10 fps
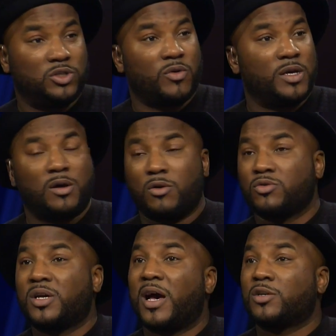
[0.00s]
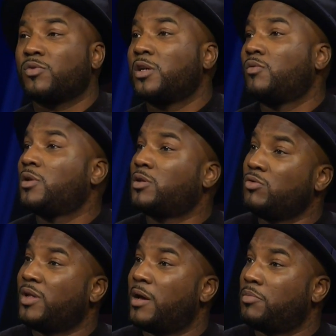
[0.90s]
Dre and all those guys really went
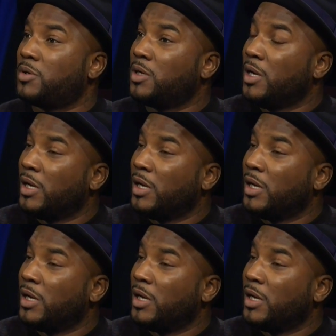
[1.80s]
through that, but